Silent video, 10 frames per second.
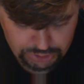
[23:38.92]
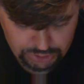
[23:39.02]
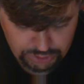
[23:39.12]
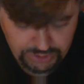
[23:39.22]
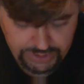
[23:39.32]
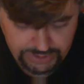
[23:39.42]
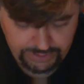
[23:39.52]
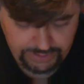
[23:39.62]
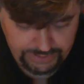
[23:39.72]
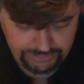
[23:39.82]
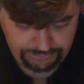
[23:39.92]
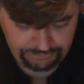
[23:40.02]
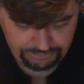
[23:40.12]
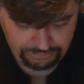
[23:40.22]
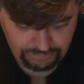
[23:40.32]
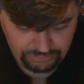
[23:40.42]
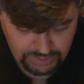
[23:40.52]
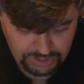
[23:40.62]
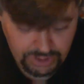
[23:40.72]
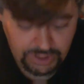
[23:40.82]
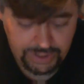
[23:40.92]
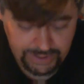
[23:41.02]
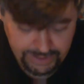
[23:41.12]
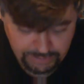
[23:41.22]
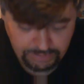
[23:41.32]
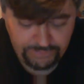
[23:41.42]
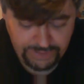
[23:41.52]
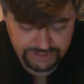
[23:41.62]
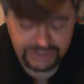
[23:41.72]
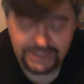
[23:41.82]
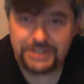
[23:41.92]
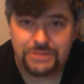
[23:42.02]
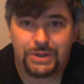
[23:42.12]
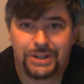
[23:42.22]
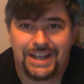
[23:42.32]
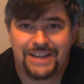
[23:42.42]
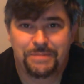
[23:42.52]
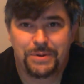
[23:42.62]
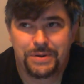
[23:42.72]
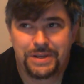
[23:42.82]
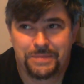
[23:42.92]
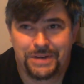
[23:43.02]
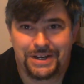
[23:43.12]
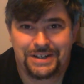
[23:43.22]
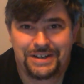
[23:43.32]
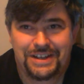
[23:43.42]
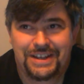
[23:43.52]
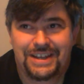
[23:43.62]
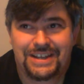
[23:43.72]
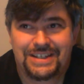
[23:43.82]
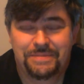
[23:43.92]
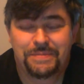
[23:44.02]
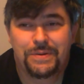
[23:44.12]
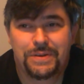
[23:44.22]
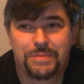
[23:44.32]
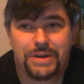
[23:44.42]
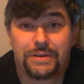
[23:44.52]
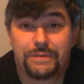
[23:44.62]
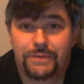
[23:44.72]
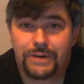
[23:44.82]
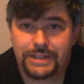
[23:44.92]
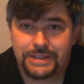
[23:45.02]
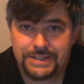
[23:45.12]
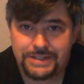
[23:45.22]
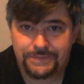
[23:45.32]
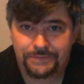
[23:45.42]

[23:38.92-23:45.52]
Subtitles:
Naya, yeah. Animal Fights is real life Pokemon, except Pokemon are friends,